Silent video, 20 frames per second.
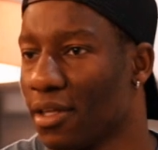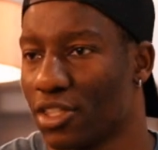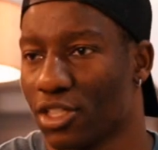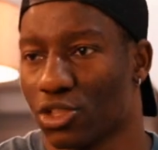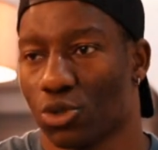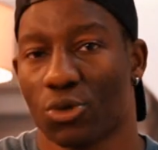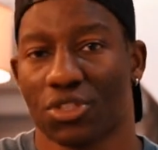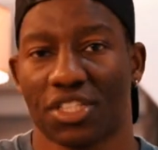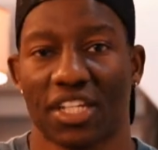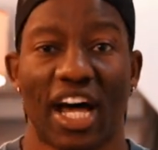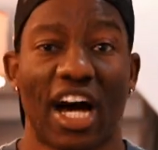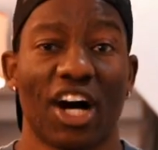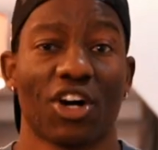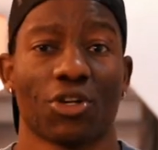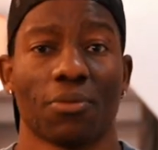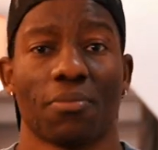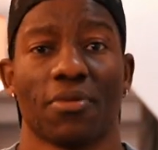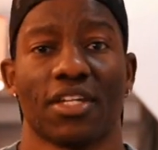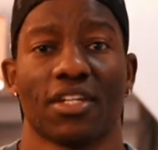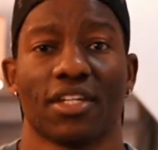there's always an
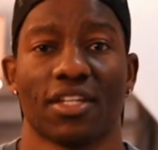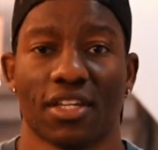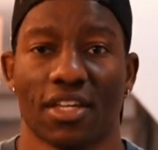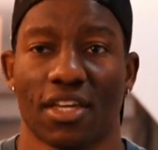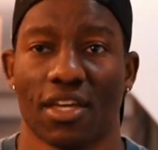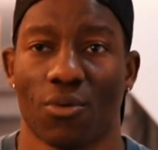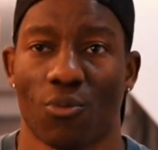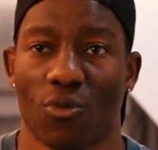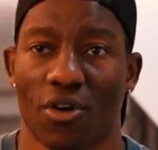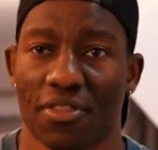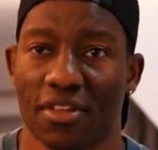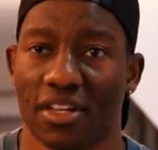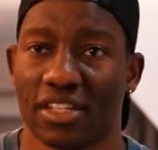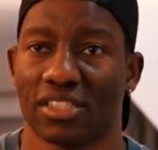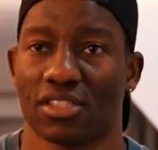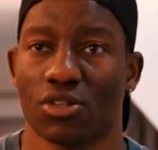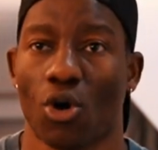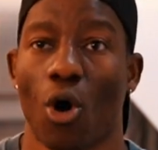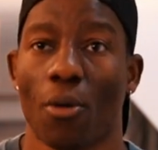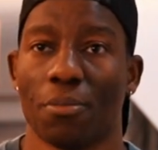argument whether
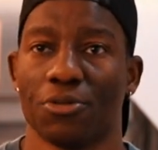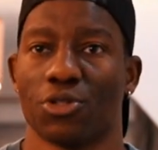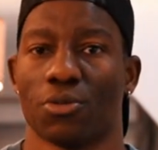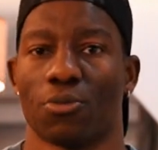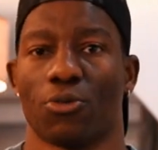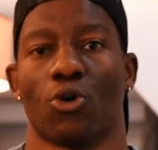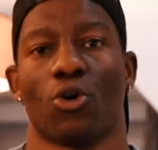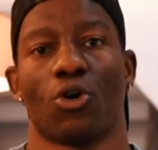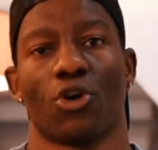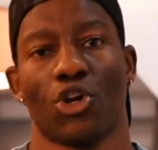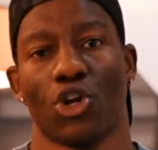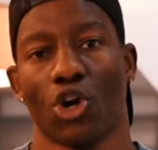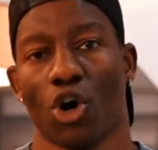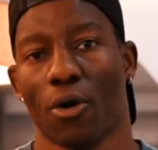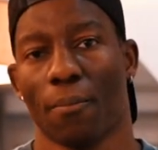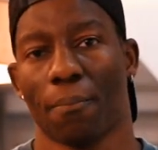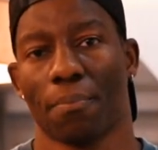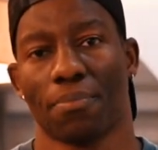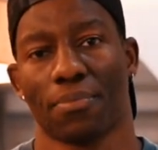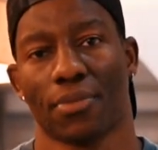it's optimal or not.